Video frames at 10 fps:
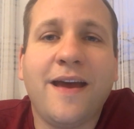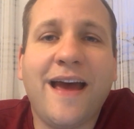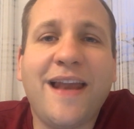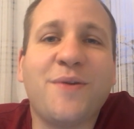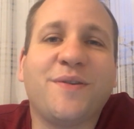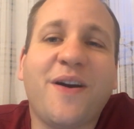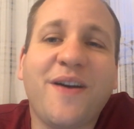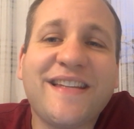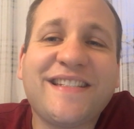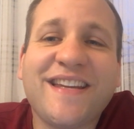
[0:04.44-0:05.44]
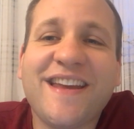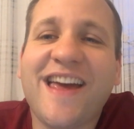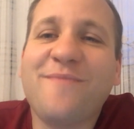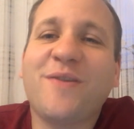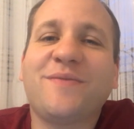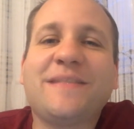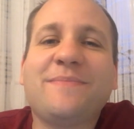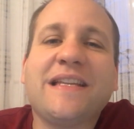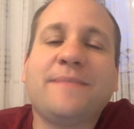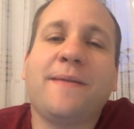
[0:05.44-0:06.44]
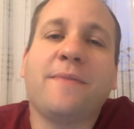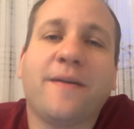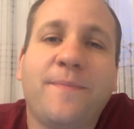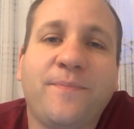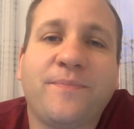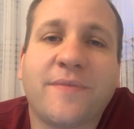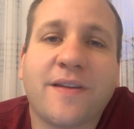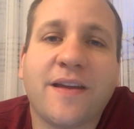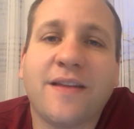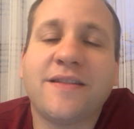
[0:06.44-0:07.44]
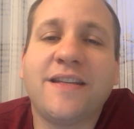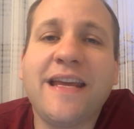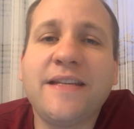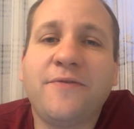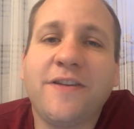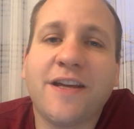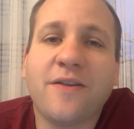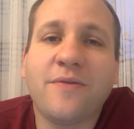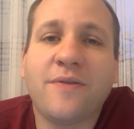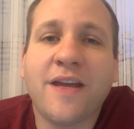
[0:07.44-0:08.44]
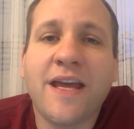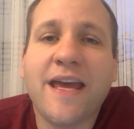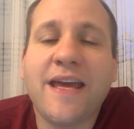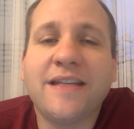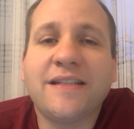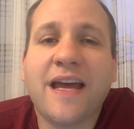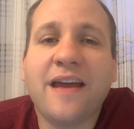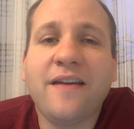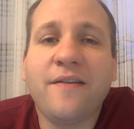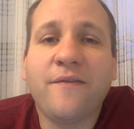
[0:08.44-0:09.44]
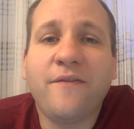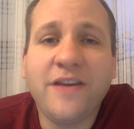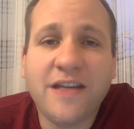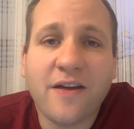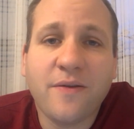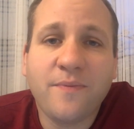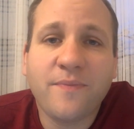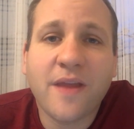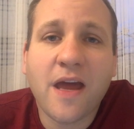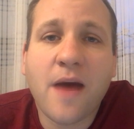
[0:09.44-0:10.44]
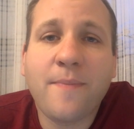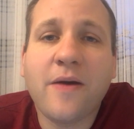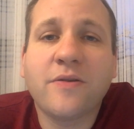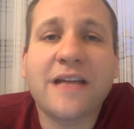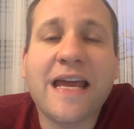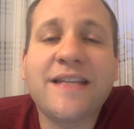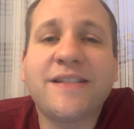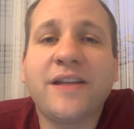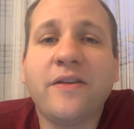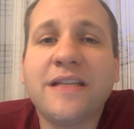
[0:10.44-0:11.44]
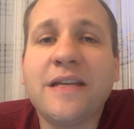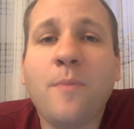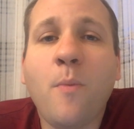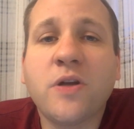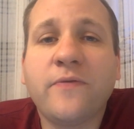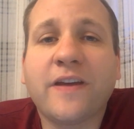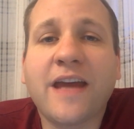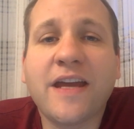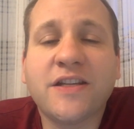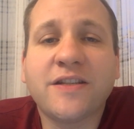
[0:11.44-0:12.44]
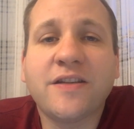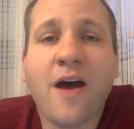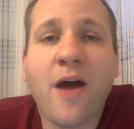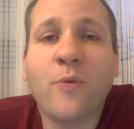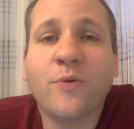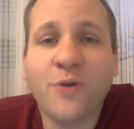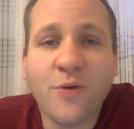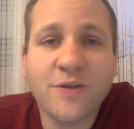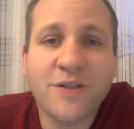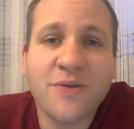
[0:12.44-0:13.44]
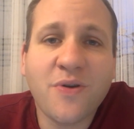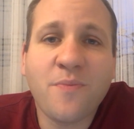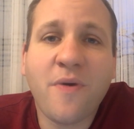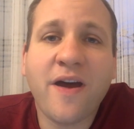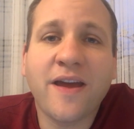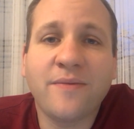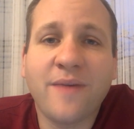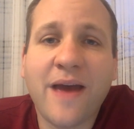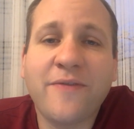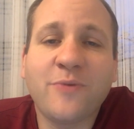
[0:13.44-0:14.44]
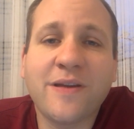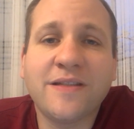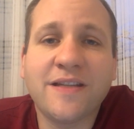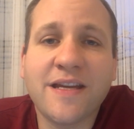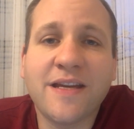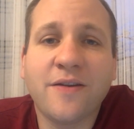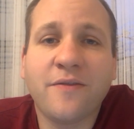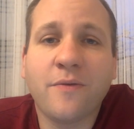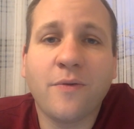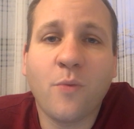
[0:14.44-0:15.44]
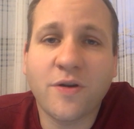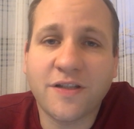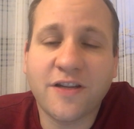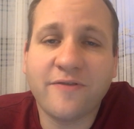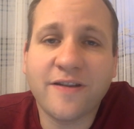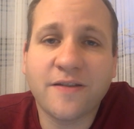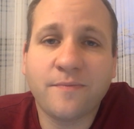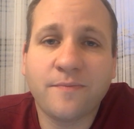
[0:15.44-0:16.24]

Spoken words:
Hello guys, and welcome to Matt's Beamer. Today's video is a video about a certain modification I will not do on my F21 series.